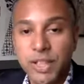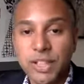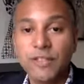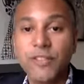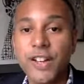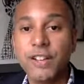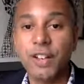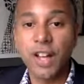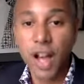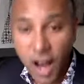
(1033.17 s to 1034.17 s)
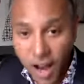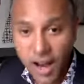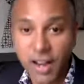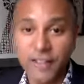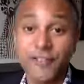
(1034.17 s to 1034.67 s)
but it just felt
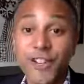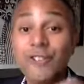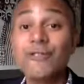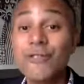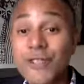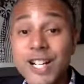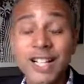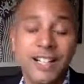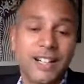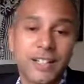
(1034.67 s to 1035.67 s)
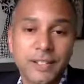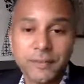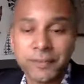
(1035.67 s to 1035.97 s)
hard. It felt really hard.